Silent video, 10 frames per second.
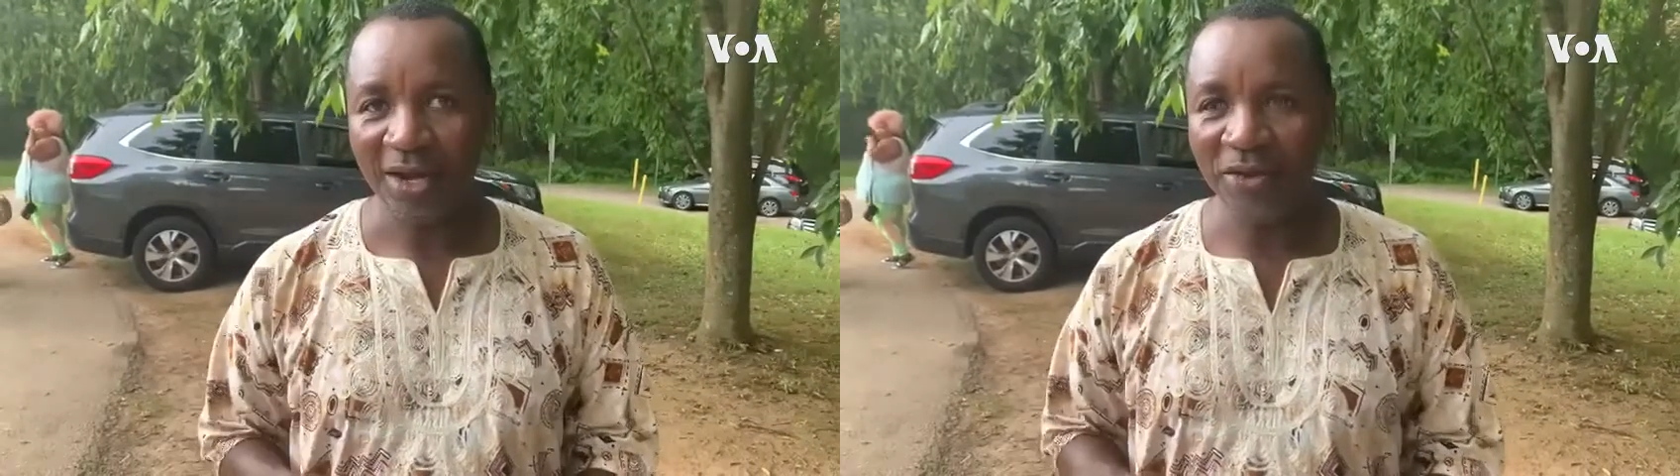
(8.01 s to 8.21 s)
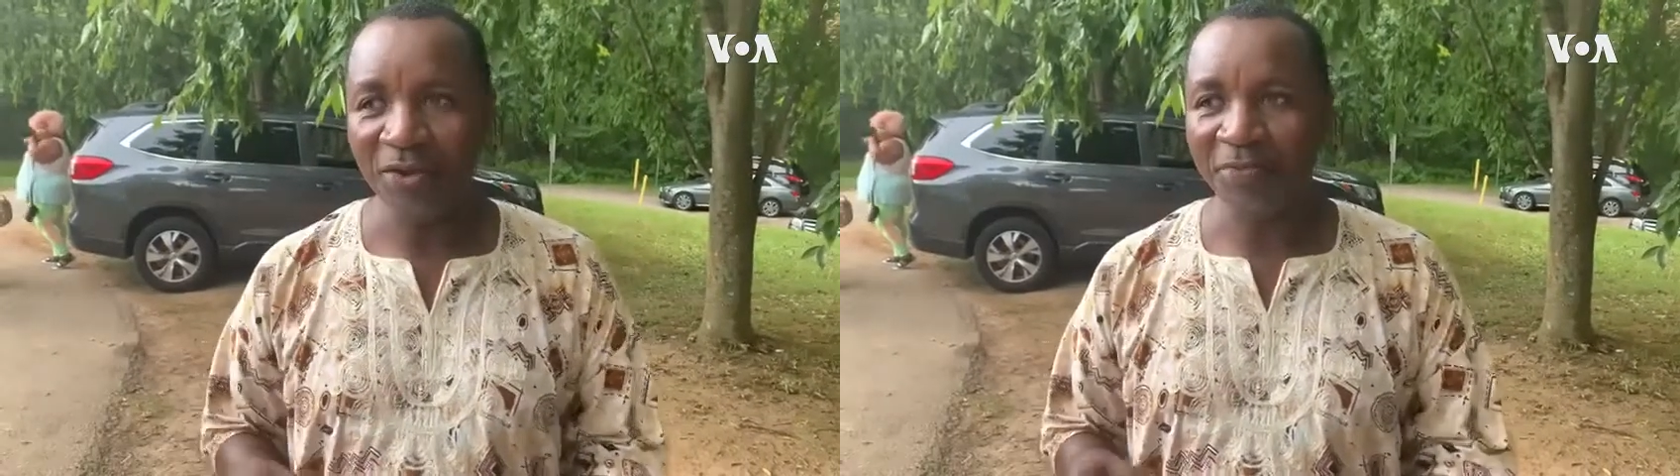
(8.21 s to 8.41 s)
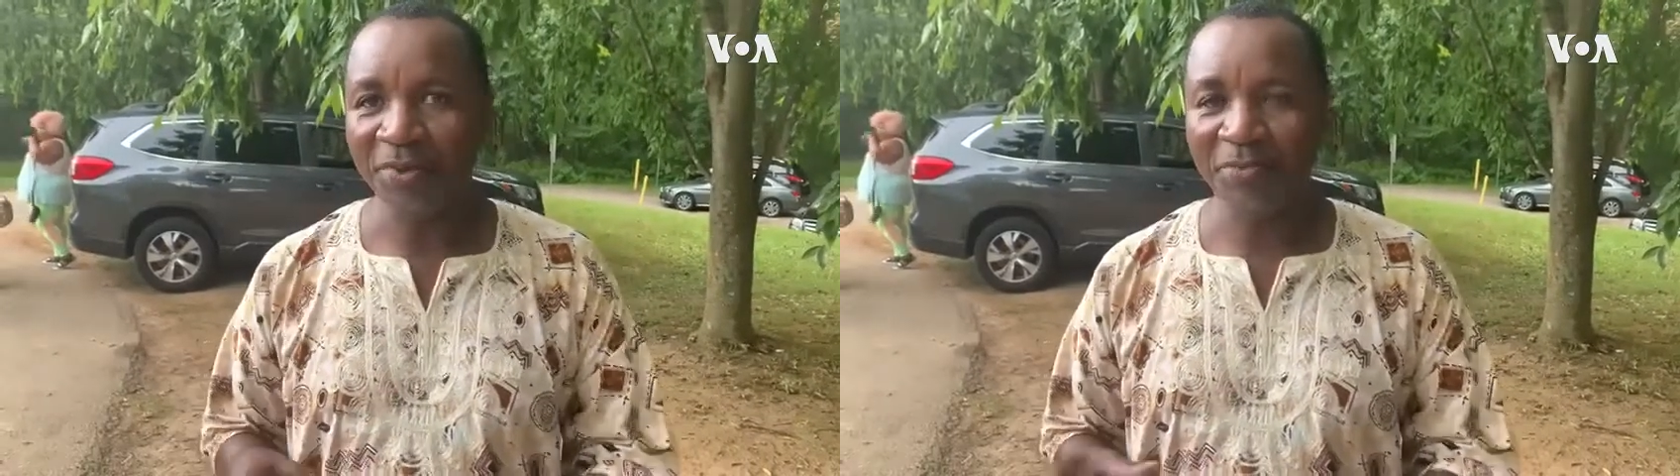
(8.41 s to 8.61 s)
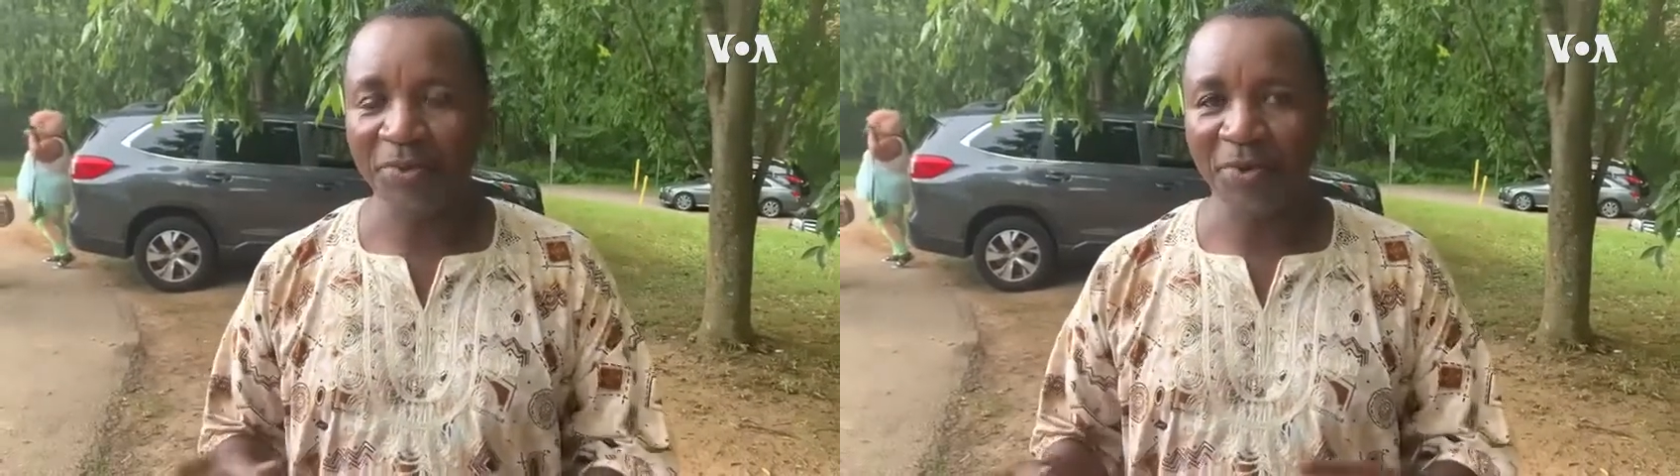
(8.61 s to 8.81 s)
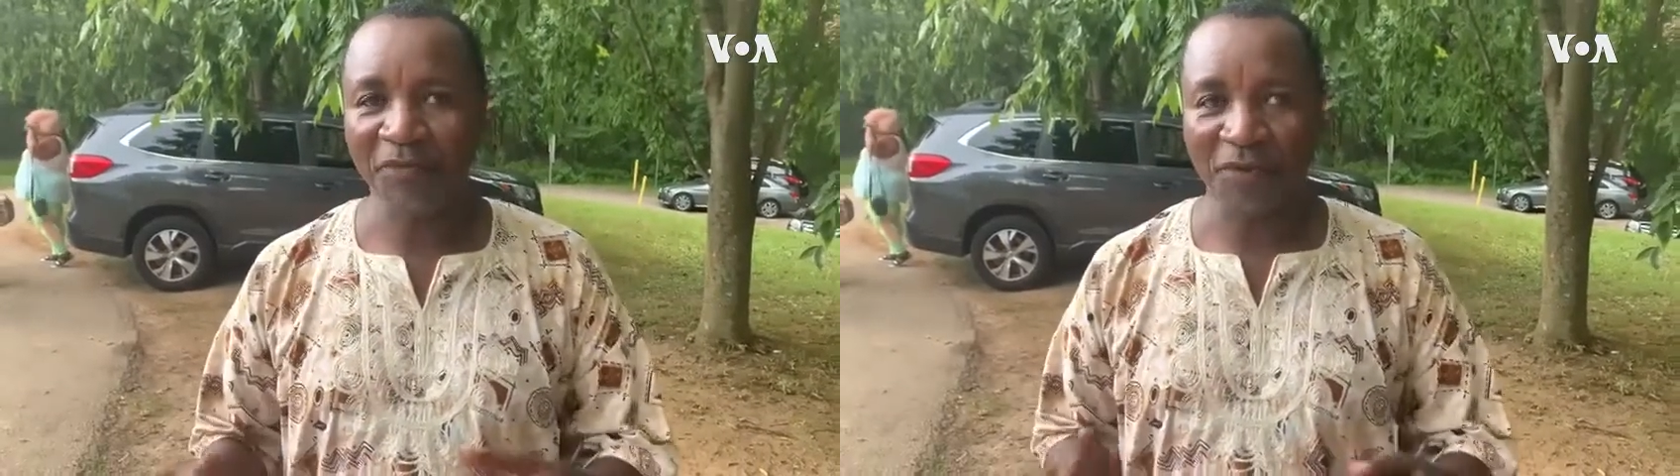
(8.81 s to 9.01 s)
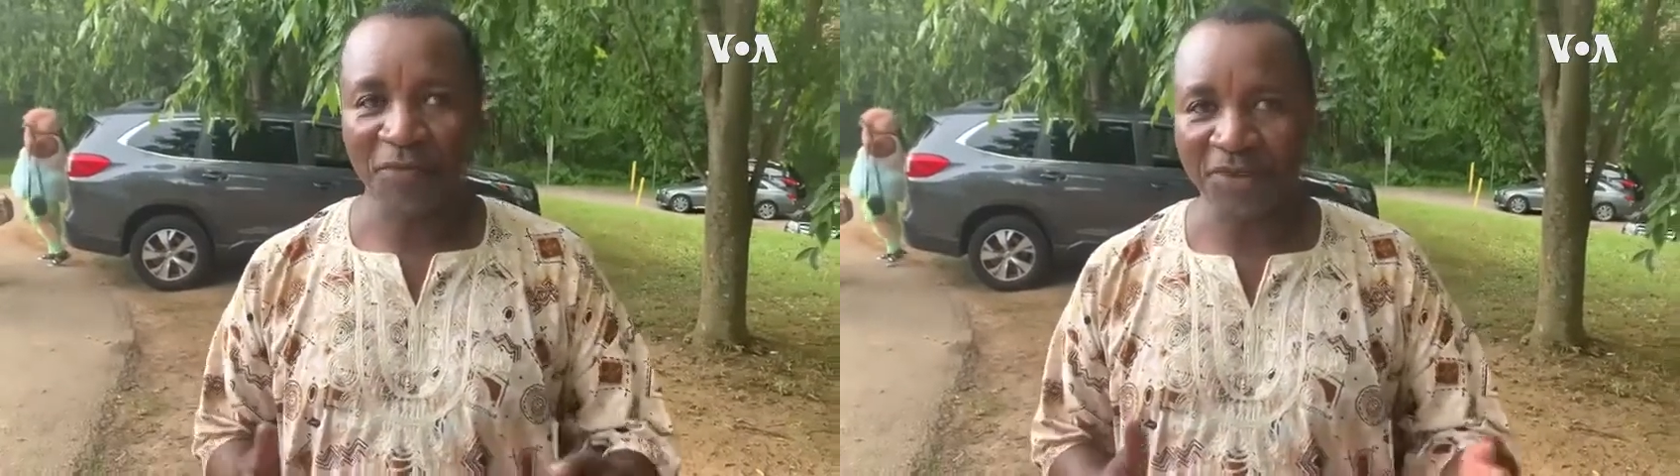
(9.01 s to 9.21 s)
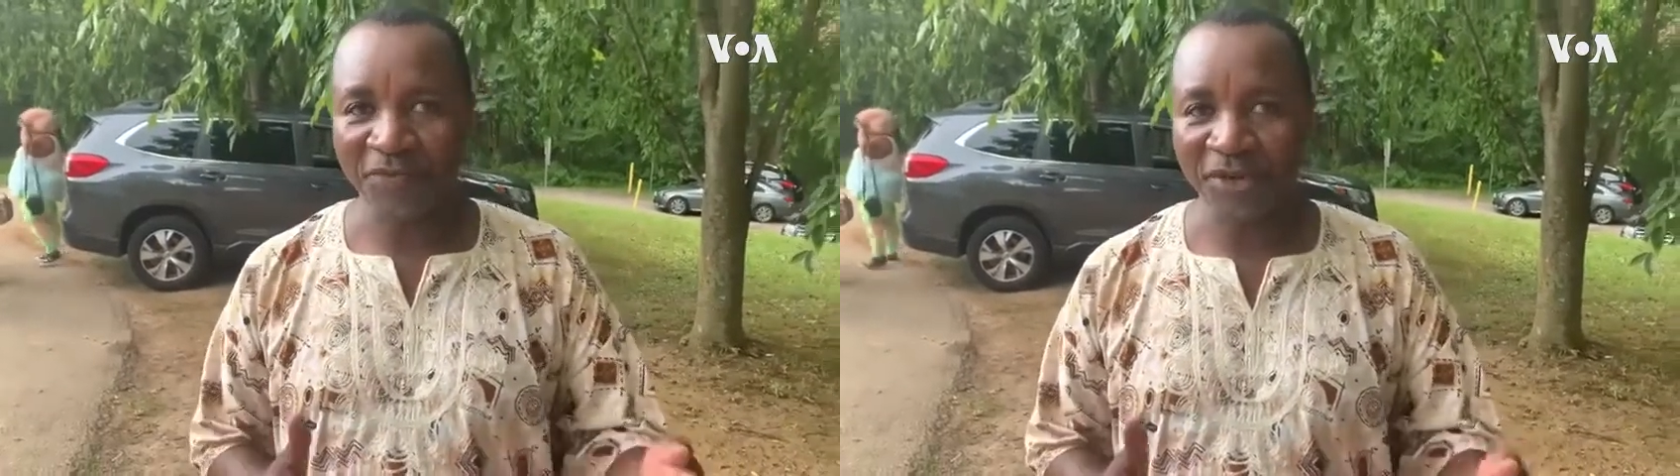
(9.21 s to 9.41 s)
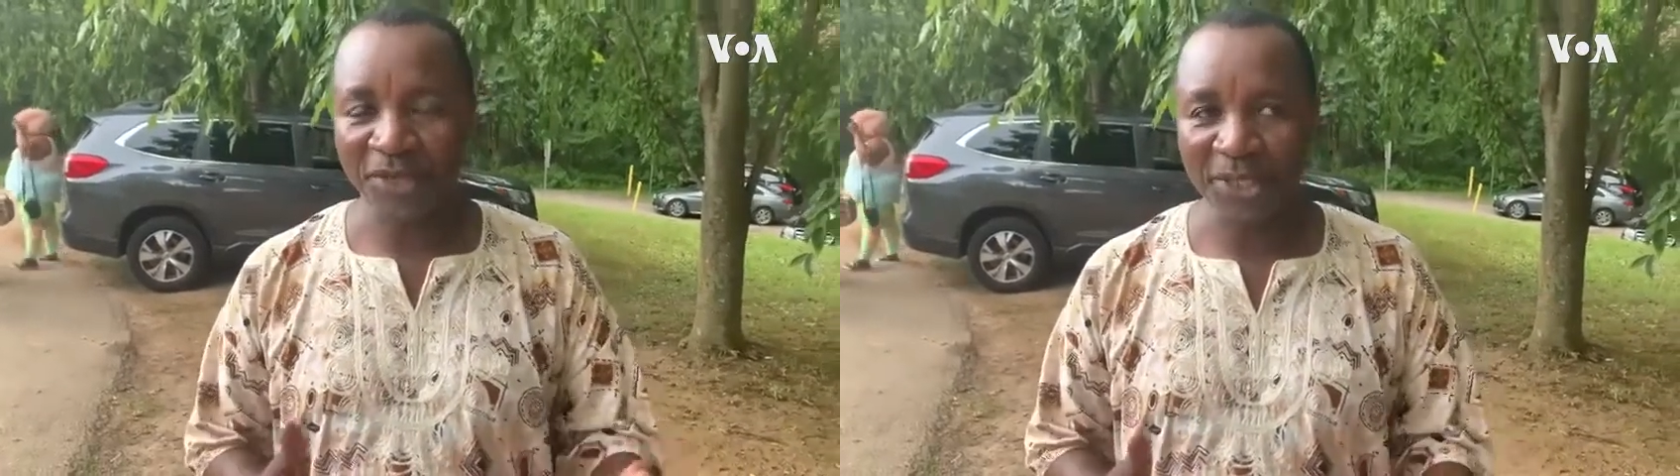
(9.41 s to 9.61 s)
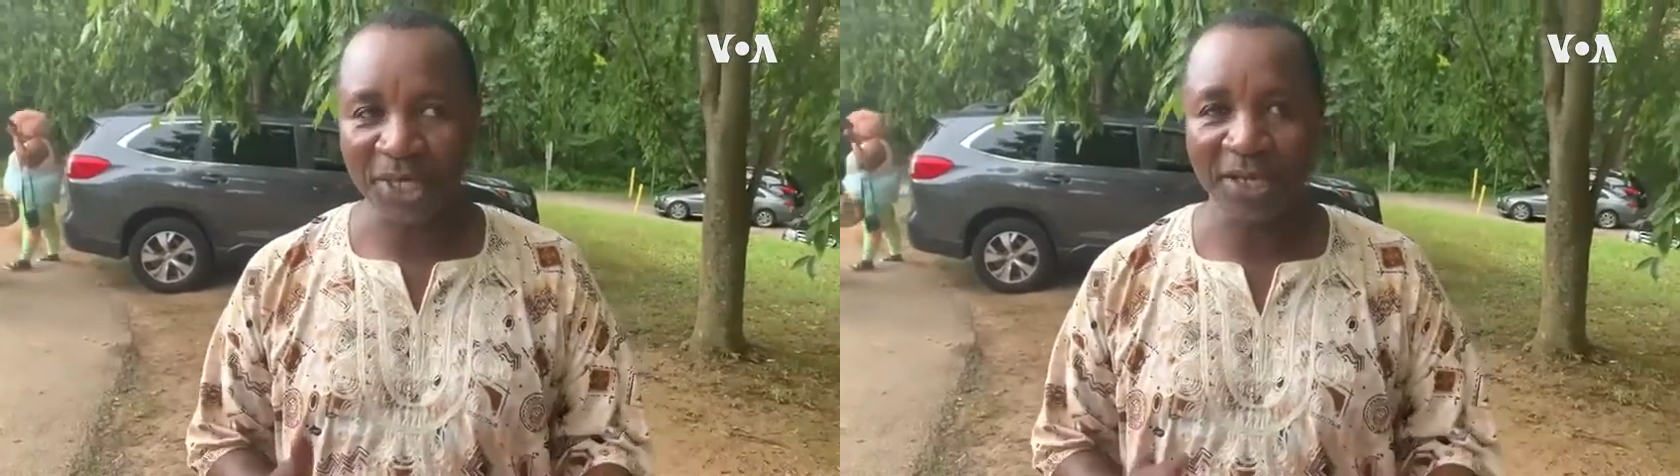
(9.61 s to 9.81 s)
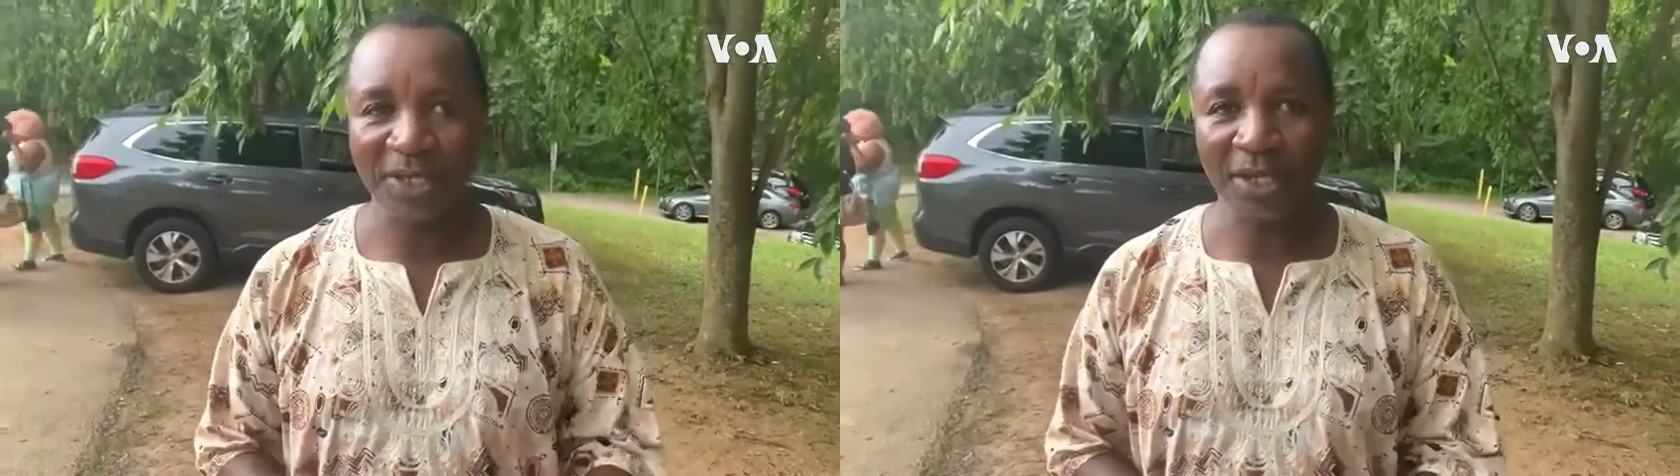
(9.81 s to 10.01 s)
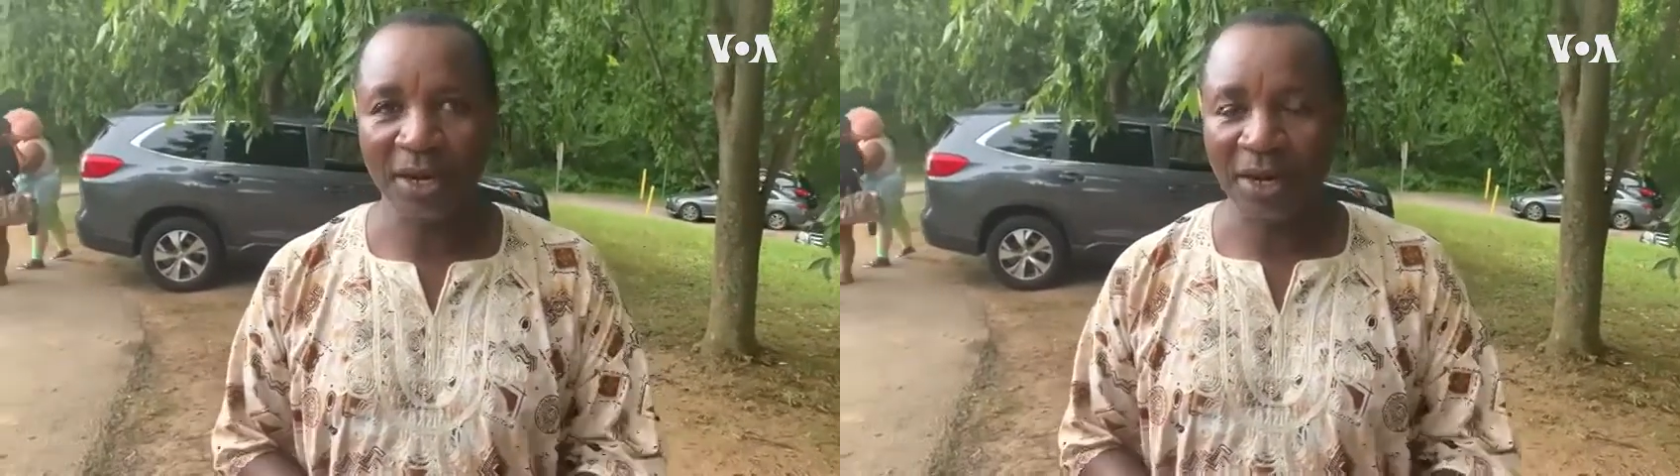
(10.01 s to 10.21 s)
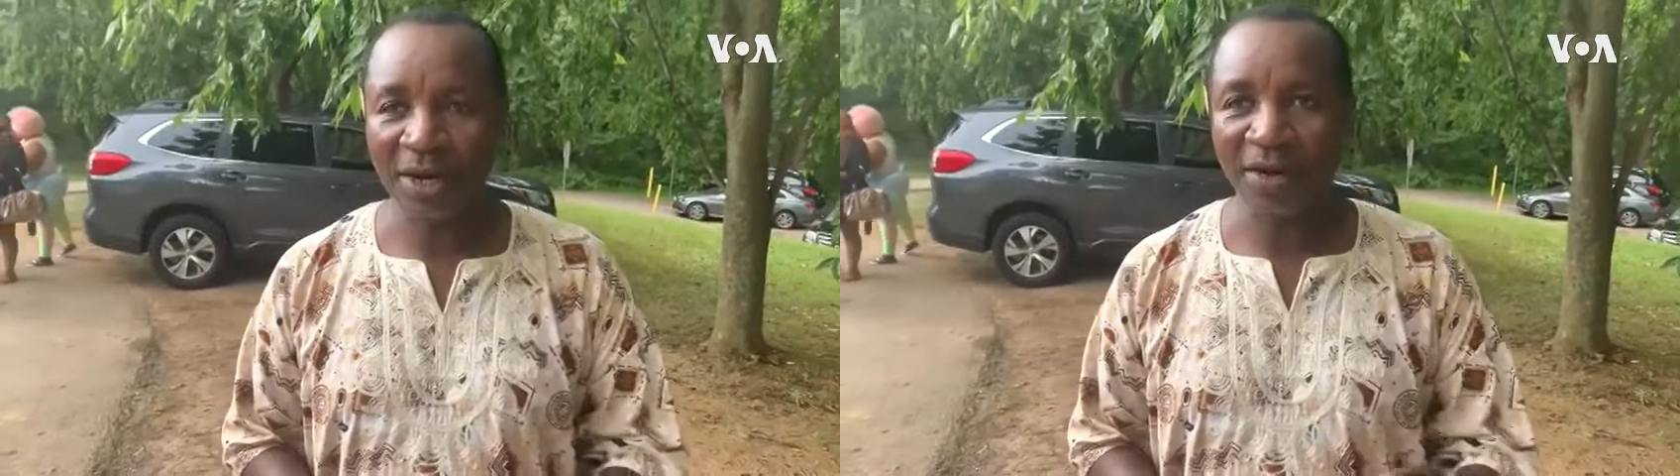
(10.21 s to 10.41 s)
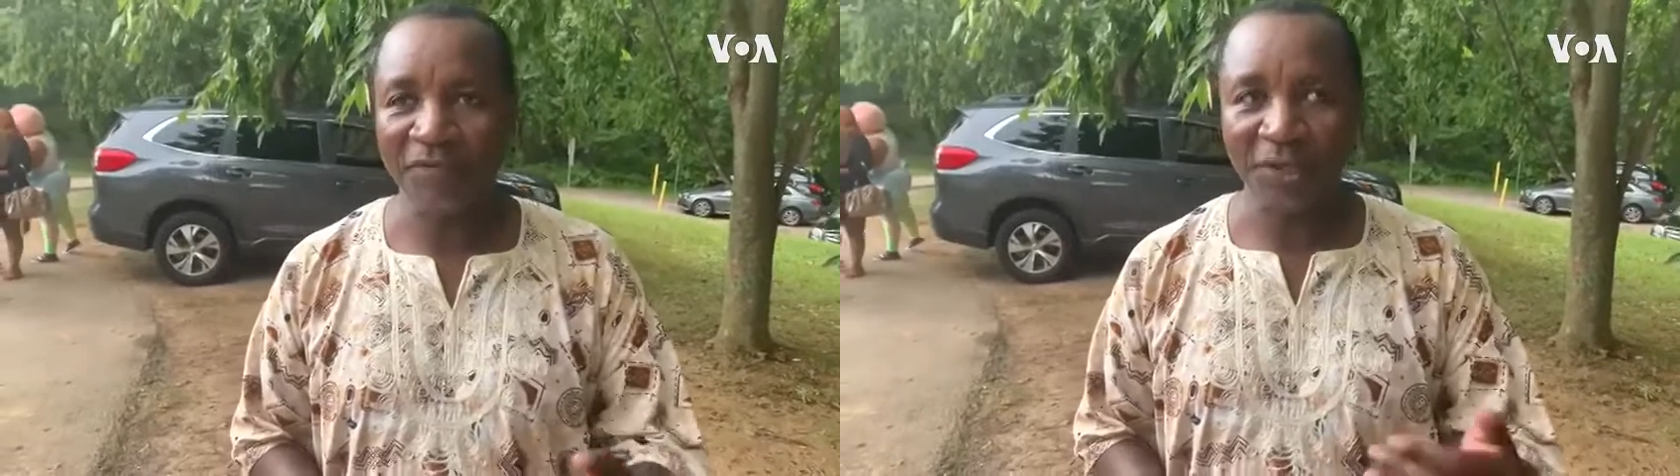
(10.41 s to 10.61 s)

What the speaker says: you know, people from different states, mm-hmm.